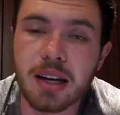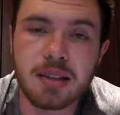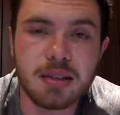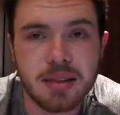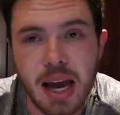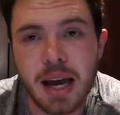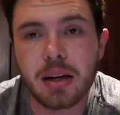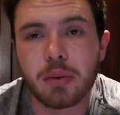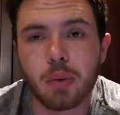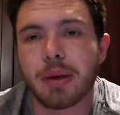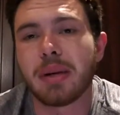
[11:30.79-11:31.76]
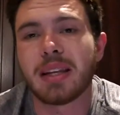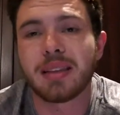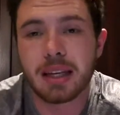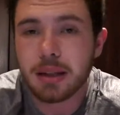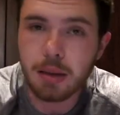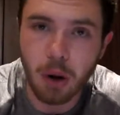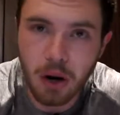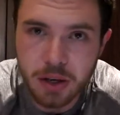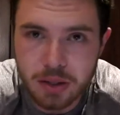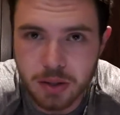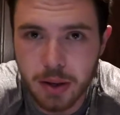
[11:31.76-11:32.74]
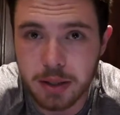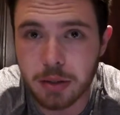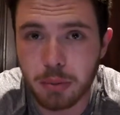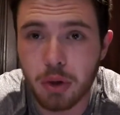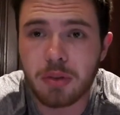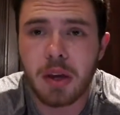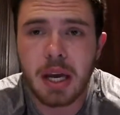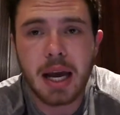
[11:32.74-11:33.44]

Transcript: understanding of where we think the market is going to move.